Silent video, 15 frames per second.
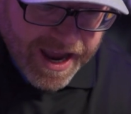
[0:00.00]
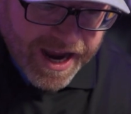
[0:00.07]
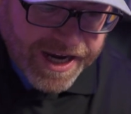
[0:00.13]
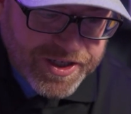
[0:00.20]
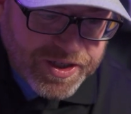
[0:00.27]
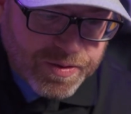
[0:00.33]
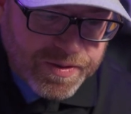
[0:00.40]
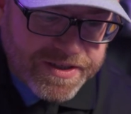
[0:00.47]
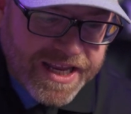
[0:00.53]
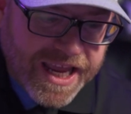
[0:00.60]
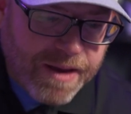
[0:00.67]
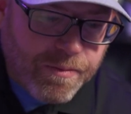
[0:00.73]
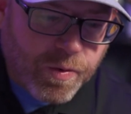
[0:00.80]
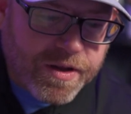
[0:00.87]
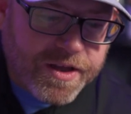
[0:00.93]
IGEL was
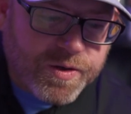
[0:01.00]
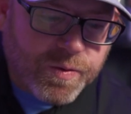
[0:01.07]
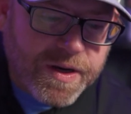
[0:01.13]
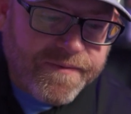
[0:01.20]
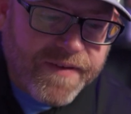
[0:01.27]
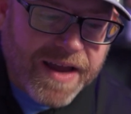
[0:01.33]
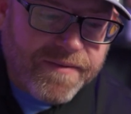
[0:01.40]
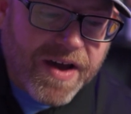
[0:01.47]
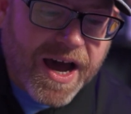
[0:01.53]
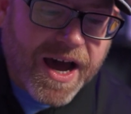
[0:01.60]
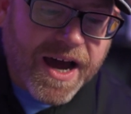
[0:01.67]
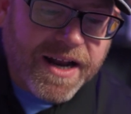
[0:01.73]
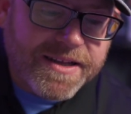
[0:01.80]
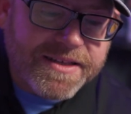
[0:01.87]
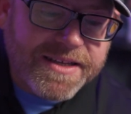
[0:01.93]
named one of the 25
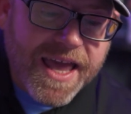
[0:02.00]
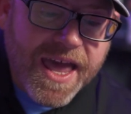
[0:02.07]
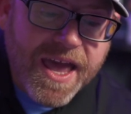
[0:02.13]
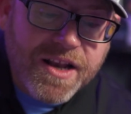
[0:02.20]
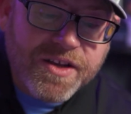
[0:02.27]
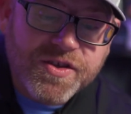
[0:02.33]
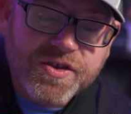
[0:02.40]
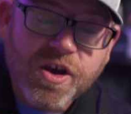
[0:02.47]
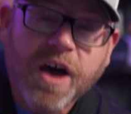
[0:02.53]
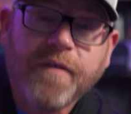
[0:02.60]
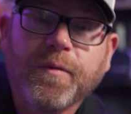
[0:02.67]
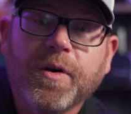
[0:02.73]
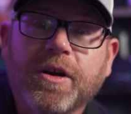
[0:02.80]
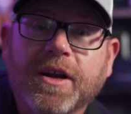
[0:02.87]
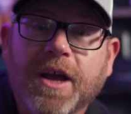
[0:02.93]
hottest edge
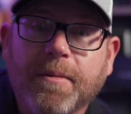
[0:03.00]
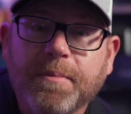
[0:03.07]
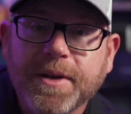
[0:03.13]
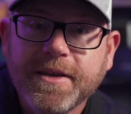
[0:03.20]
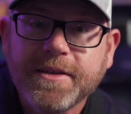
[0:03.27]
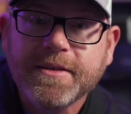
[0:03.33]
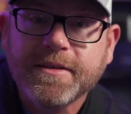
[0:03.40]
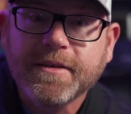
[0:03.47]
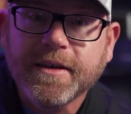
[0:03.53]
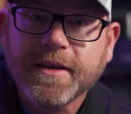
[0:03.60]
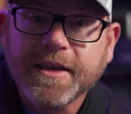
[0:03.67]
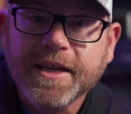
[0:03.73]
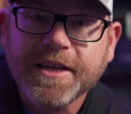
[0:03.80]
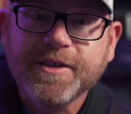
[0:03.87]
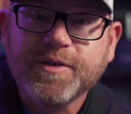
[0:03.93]
software companies
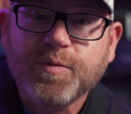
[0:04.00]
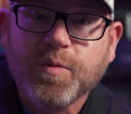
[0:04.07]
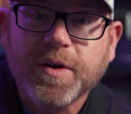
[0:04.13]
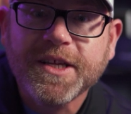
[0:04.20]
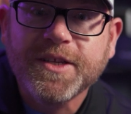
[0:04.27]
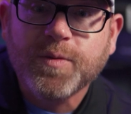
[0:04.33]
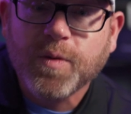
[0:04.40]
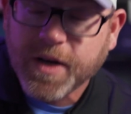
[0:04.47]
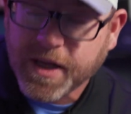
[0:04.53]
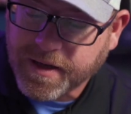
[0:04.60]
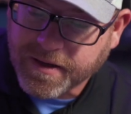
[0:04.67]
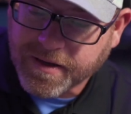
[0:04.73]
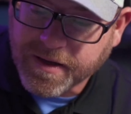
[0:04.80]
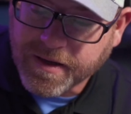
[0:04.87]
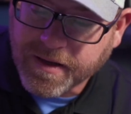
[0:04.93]
in
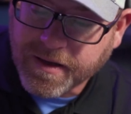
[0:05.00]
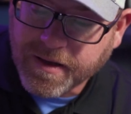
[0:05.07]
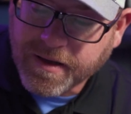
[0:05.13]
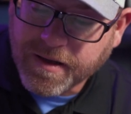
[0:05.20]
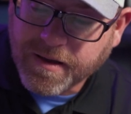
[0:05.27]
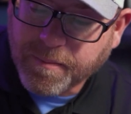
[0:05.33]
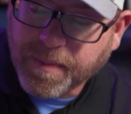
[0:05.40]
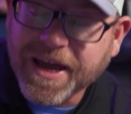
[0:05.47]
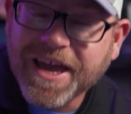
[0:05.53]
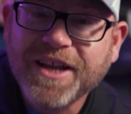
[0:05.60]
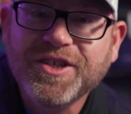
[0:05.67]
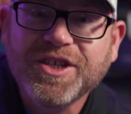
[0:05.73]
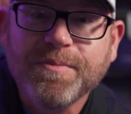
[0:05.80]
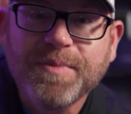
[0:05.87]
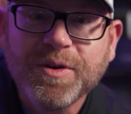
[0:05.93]
2020 by
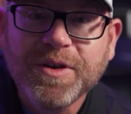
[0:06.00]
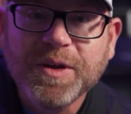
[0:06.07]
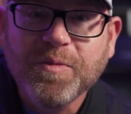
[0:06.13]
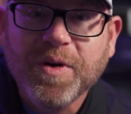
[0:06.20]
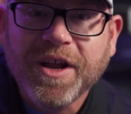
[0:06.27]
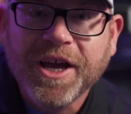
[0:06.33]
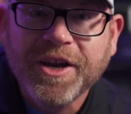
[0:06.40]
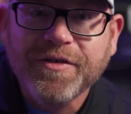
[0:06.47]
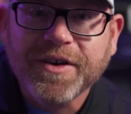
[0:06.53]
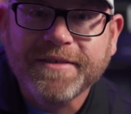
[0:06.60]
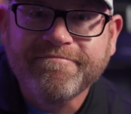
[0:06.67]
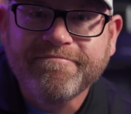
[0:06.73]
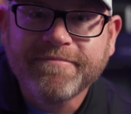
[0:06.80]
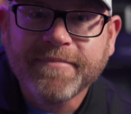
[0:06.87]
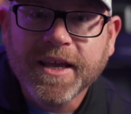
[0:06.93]
Edge Computing 100.
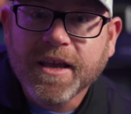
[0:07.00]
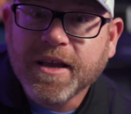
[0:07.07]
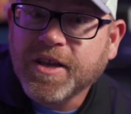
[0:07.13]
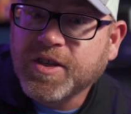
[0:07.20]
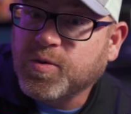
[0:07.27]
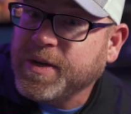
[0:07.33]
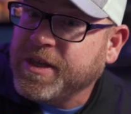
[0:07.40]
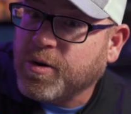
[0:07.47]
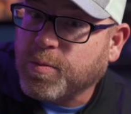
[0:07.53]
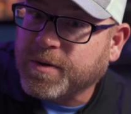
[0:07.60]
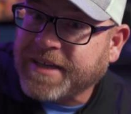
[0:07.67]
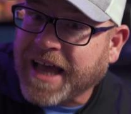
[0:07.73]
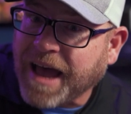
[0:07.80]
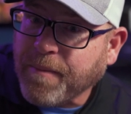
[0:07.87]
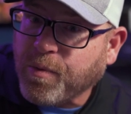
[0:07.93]
So either we're
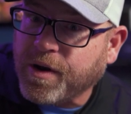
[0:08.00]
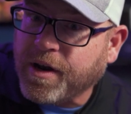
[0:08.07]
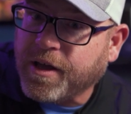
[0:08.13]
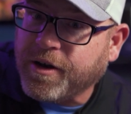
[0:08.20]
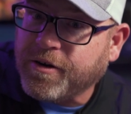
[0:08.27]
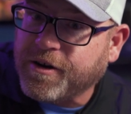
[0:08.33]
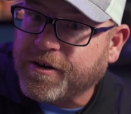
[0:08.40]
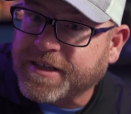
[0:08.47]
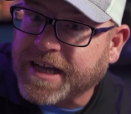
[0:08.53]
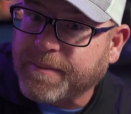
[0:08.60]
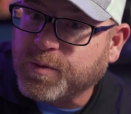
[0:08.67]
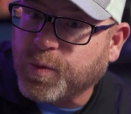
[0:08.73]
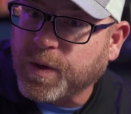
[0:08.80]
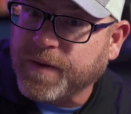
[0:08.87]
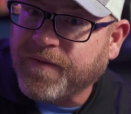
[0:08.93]
top 100 or
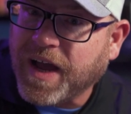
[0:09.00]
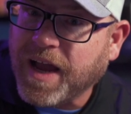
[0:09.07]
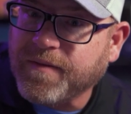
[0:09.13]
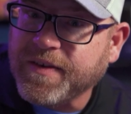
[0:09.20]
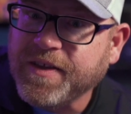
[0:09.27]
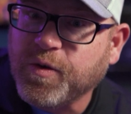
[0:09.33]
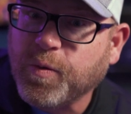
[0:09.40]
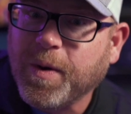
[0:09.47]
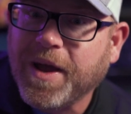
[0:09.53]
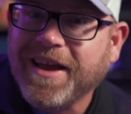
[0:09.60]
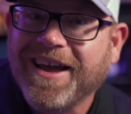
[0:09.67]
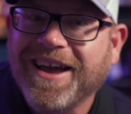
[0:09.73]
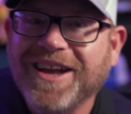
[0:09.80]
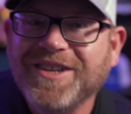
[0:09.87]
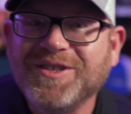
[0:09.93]
top 25. Either
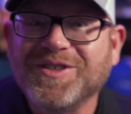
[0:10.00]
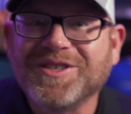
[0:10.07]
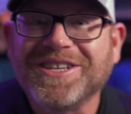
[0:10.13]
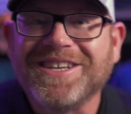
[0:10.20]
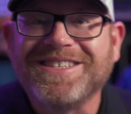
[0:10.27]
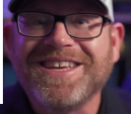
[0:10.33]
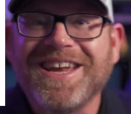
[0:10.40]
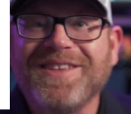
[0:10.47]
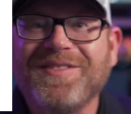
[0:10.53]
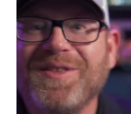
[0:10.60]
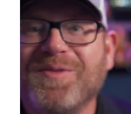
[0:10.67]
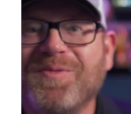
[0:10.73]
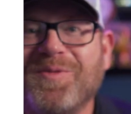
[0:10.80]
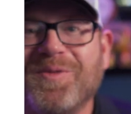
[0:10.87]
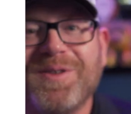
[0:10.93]
way, IGEL is going to take
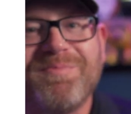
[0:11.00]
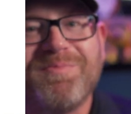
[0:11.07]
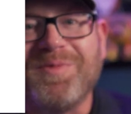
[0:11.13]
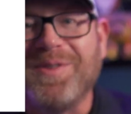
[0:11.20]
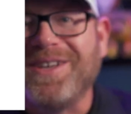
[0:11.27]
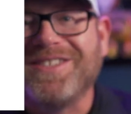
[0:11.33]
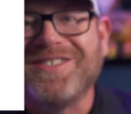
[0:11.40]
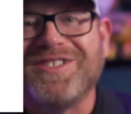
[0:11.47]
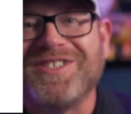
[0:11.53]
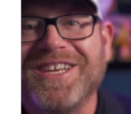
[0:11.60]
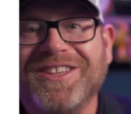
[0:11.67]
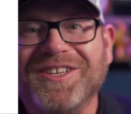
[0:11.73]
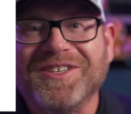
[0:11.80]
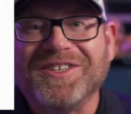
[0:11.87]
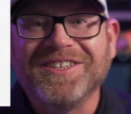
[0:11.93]
the award. Boy, doesn't
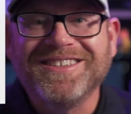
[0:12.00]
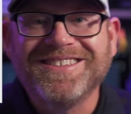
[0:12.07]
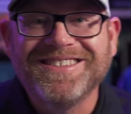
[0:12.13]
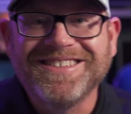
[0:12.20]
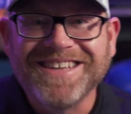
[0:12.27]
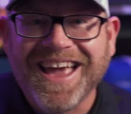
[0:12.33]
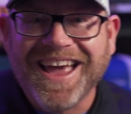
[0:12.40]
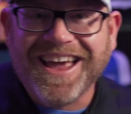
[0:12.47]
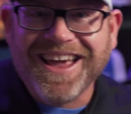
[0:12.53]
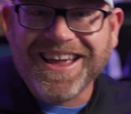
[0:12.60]
Jed look good? Yeah.